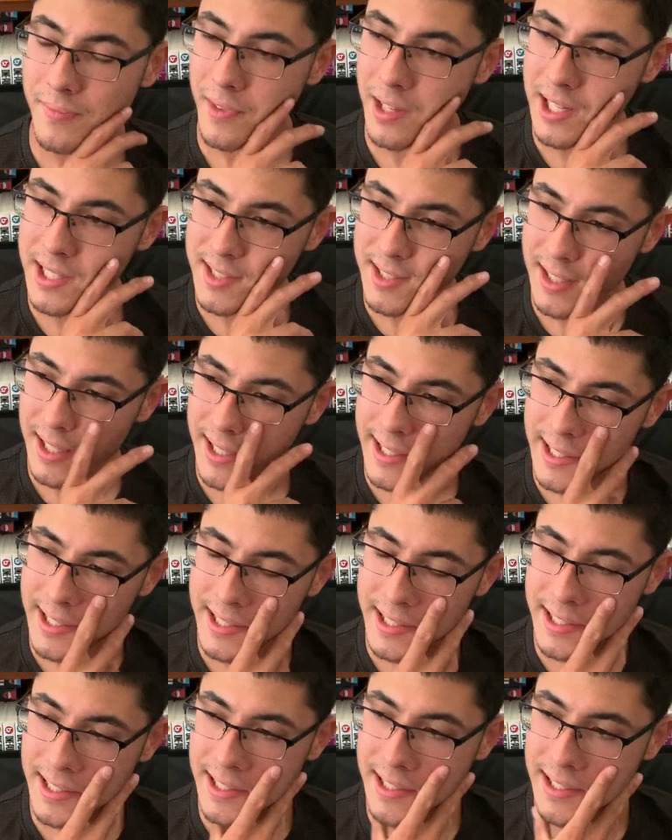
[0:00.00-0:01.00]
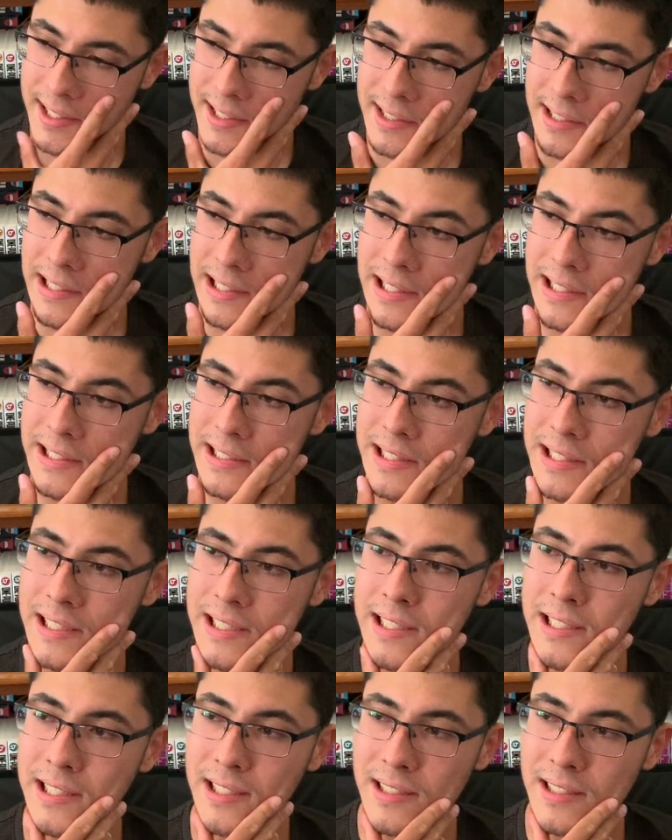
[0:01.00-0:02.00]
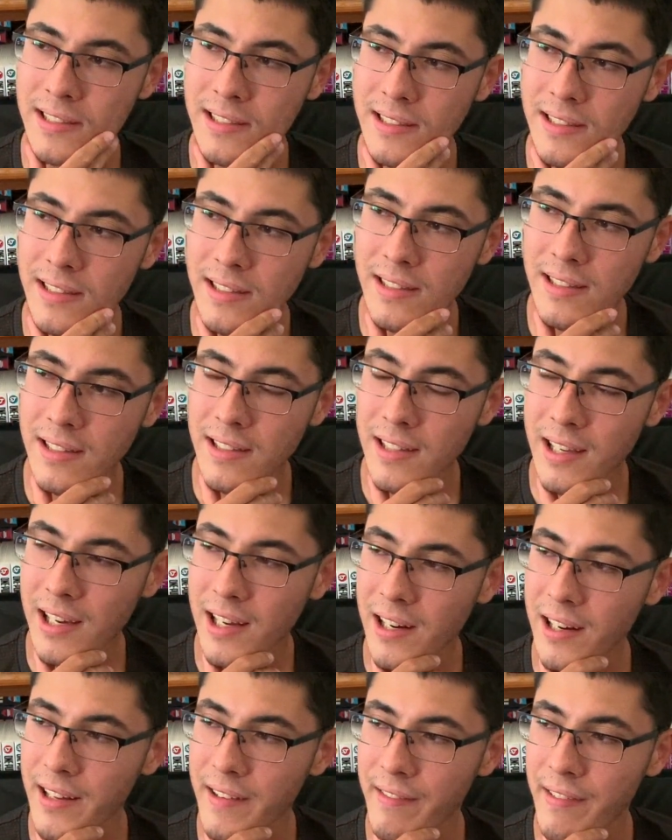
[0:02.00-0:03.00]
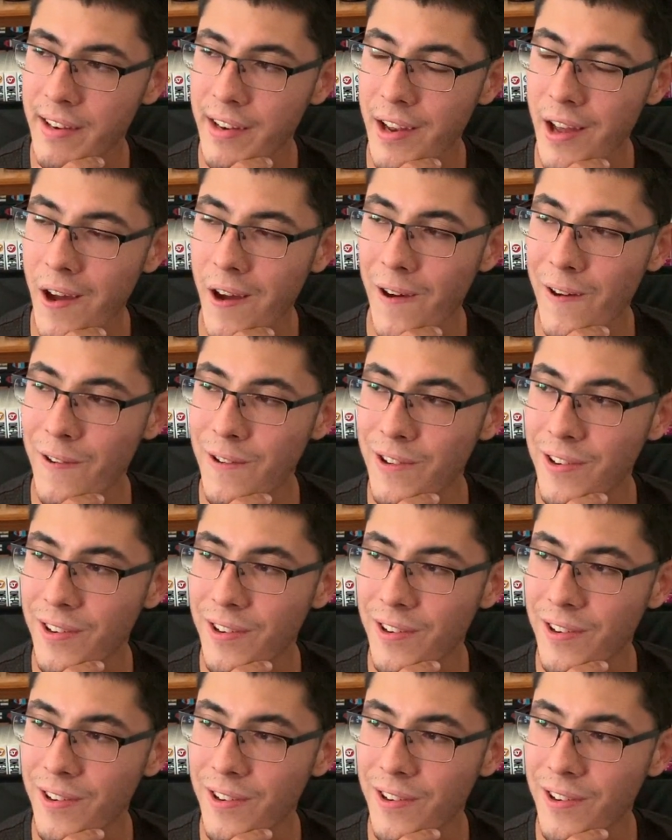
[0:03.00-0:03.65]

It's like, I don't even know.